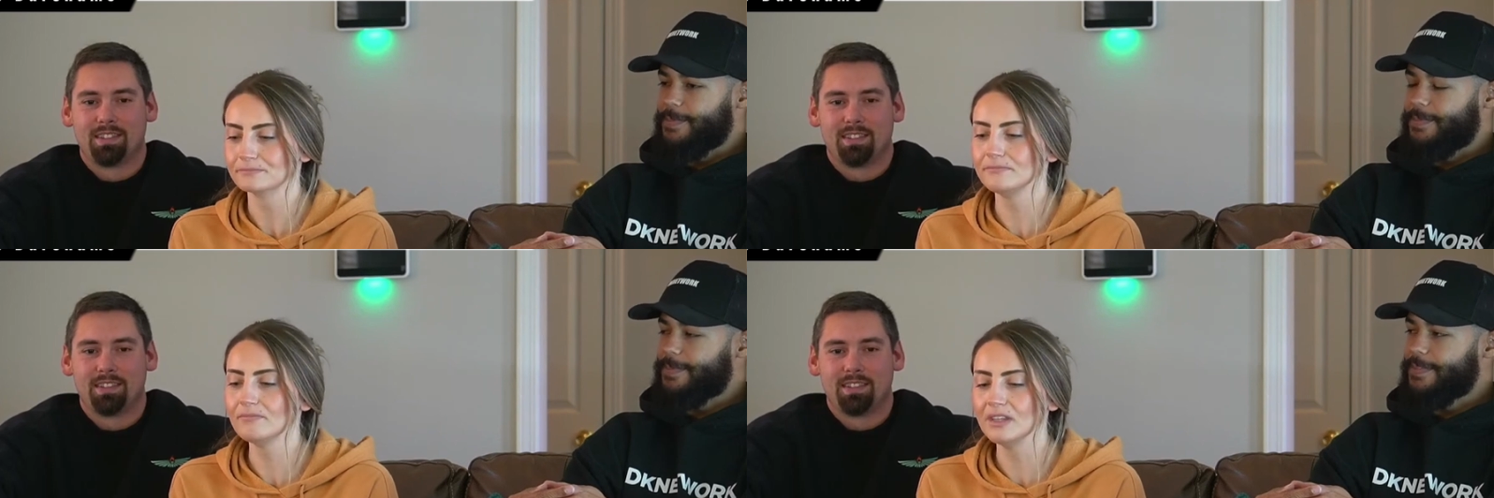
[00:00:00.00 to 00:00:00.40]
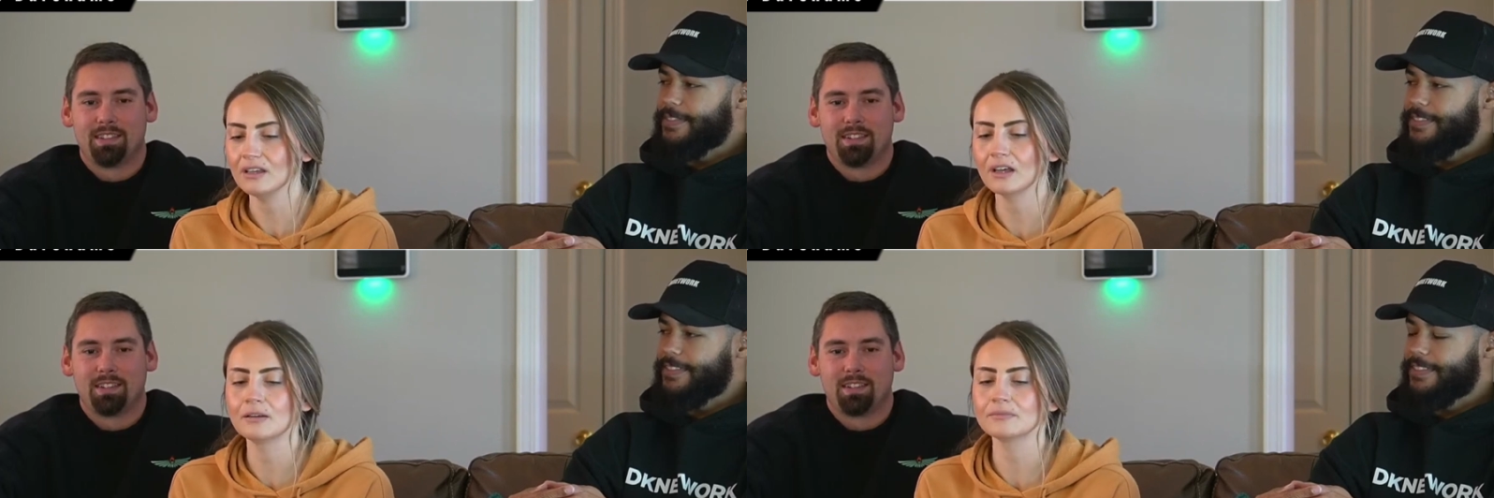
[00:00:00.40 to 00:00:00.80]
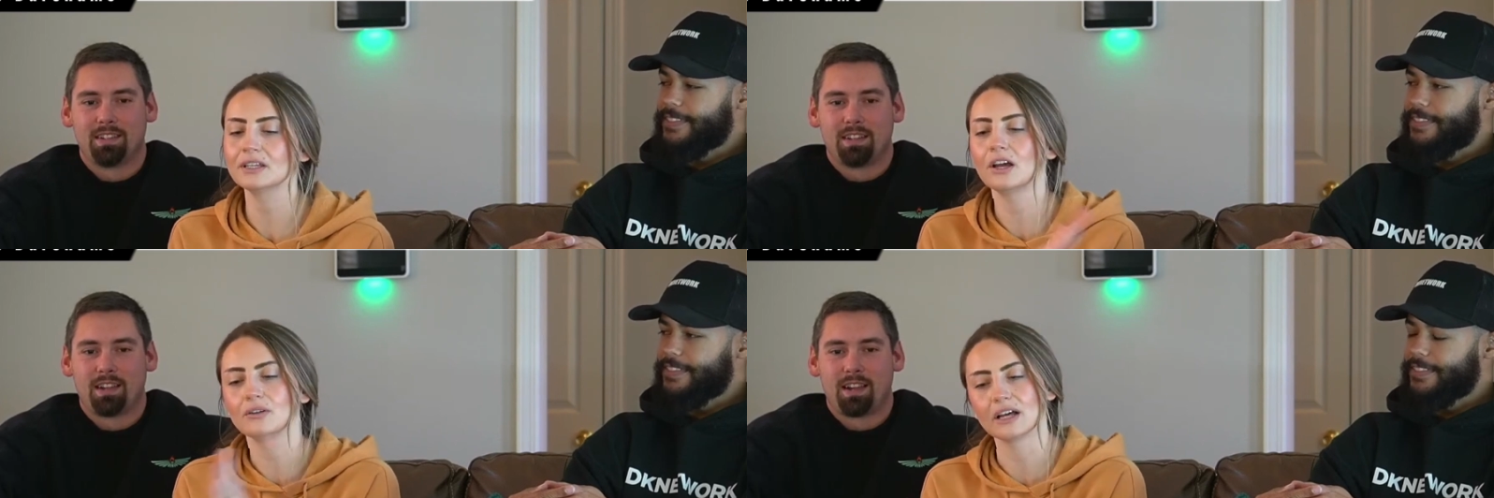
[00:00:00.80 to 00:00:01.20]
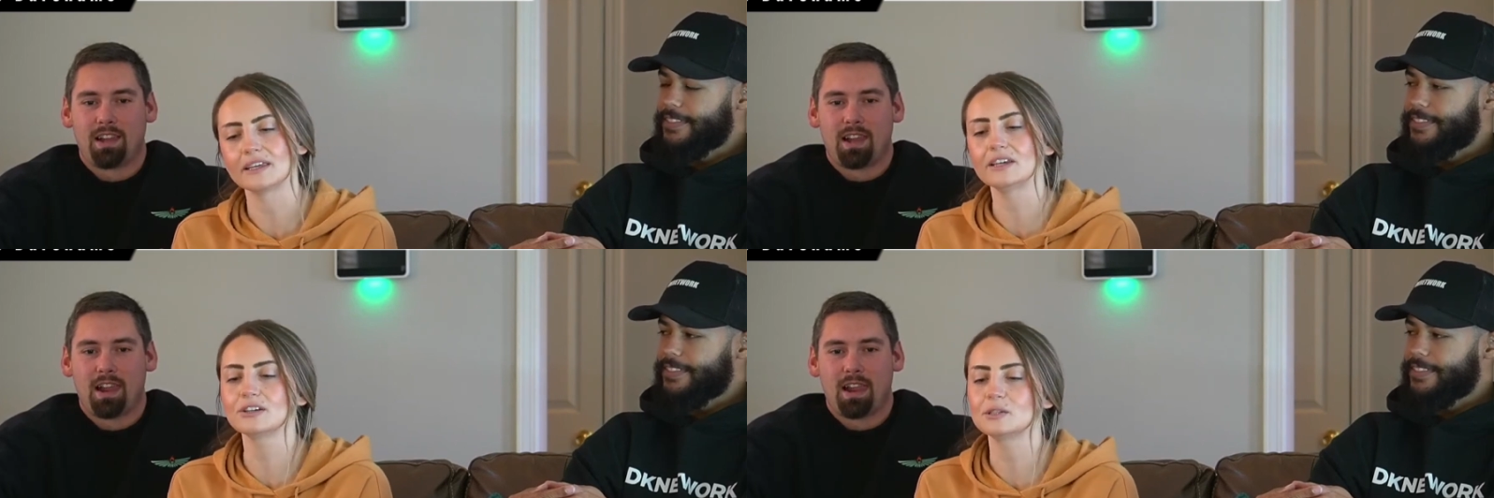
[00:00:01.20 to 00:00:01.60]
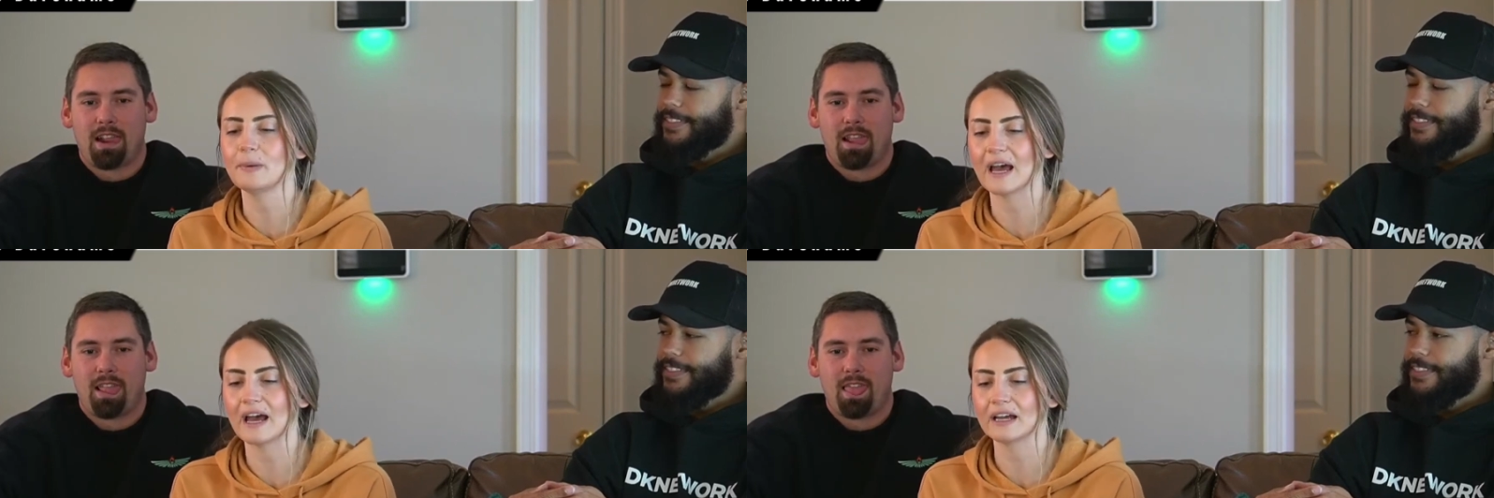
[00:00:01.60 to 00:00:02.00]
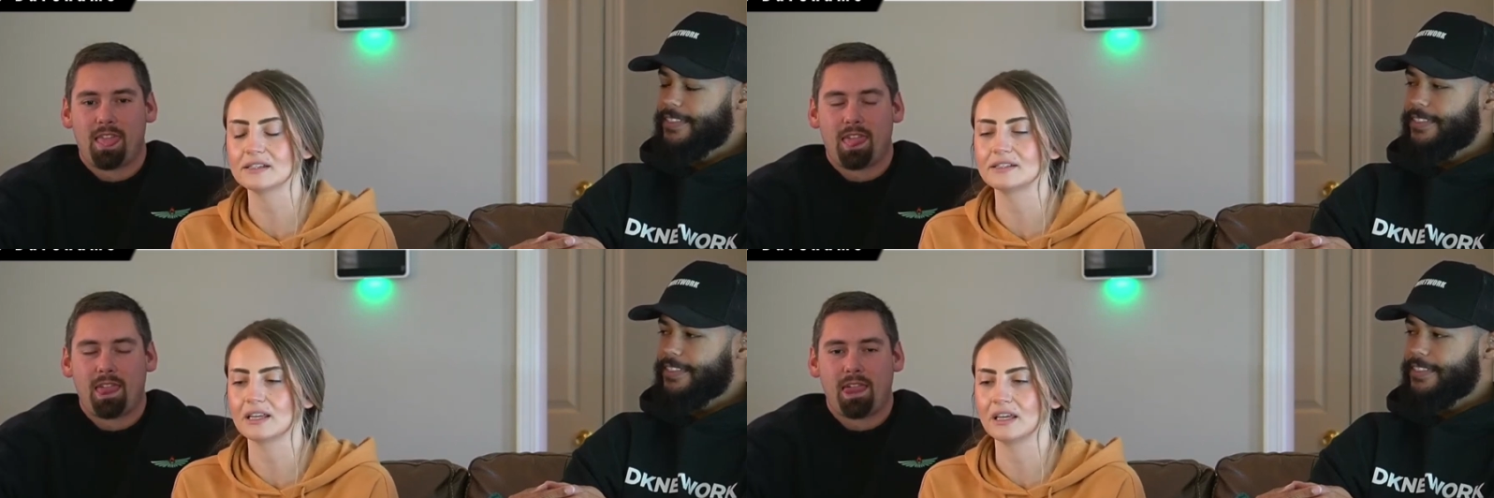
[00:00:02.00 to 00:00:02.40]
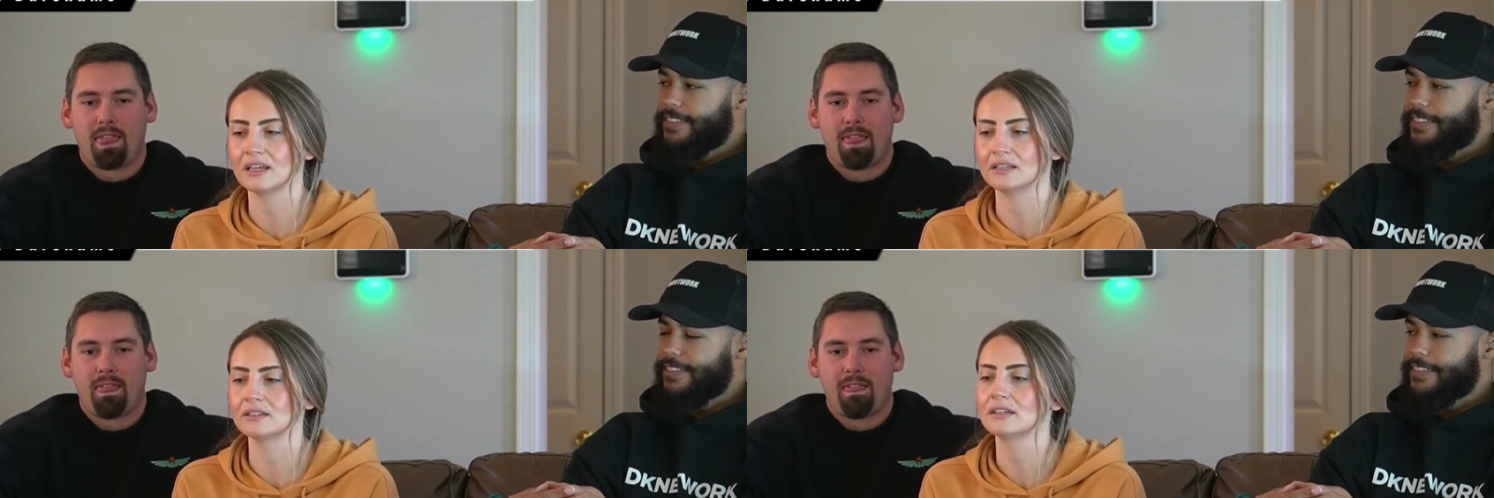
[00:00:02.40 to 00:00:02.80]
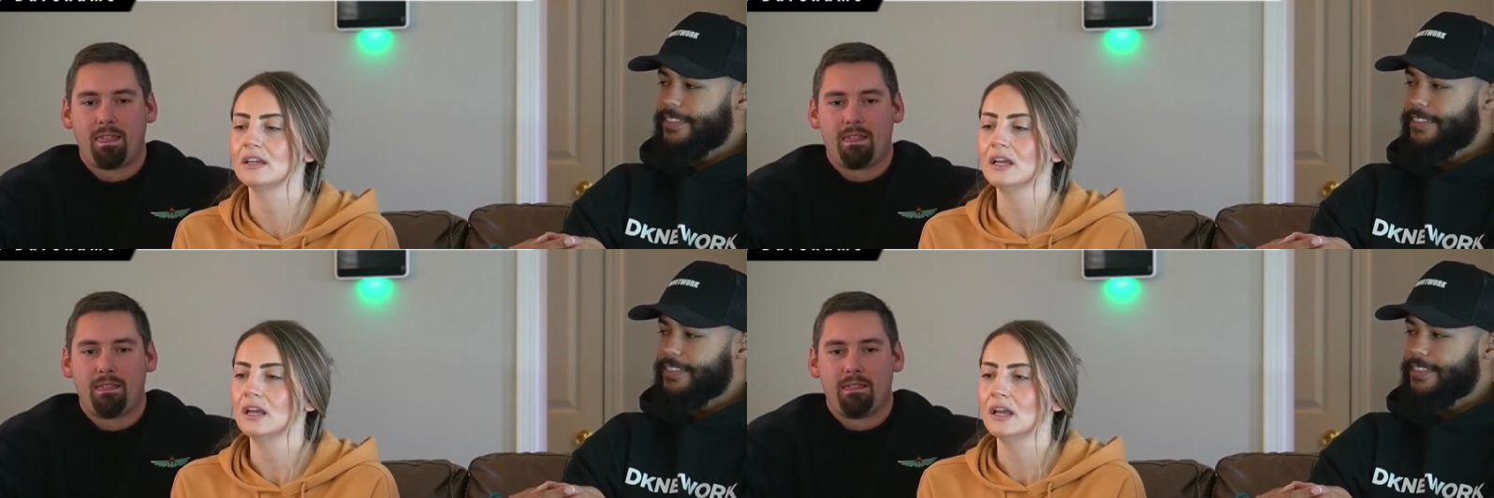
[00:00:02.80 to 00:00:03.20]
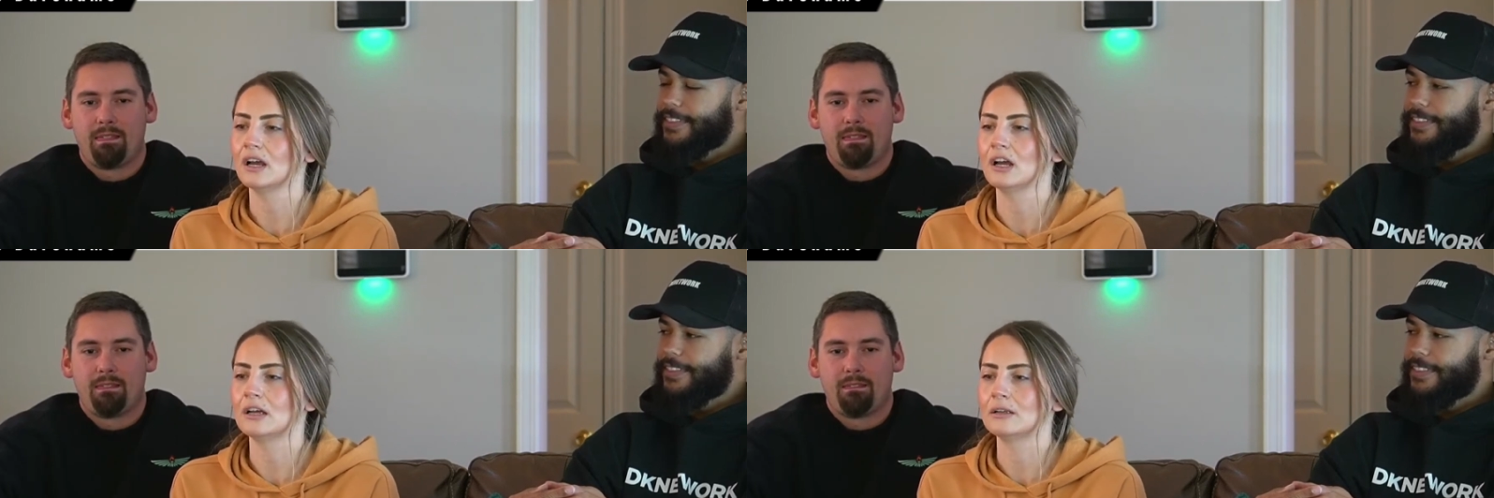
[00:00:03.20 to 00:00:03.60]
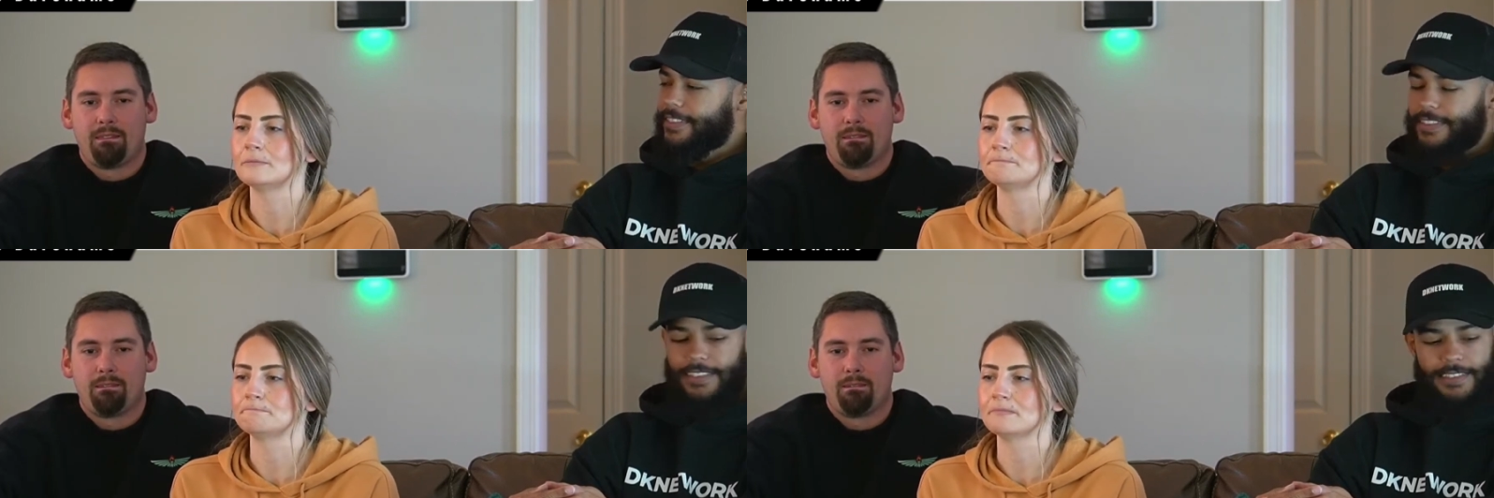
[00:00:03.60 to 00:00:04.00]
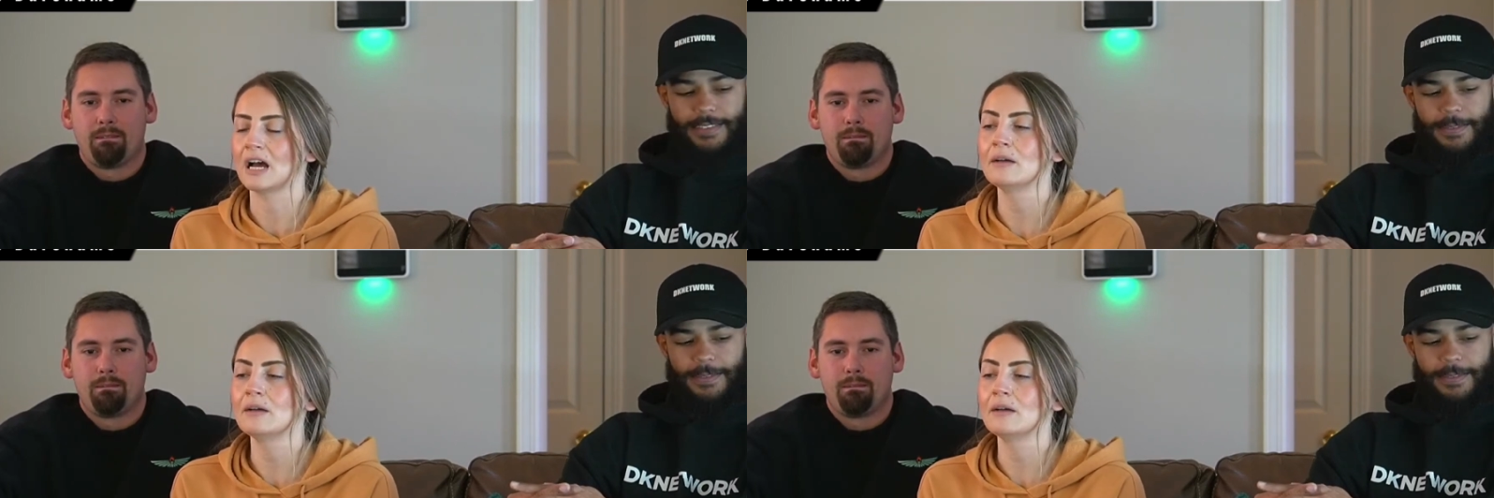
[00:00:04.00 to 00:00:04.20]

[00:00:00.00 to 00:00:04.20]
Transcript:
Speaker 1: mm-hmm. um, you know, like years pass and um, I'm